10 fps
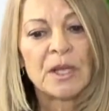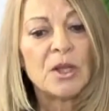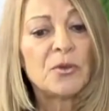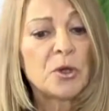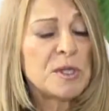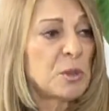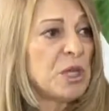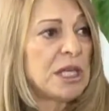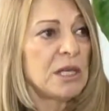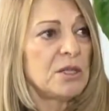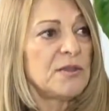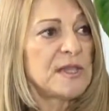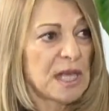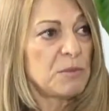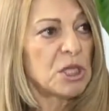the first weekend of
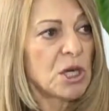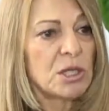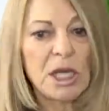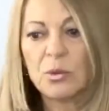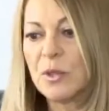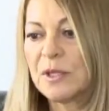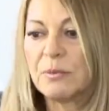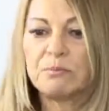seminar, that was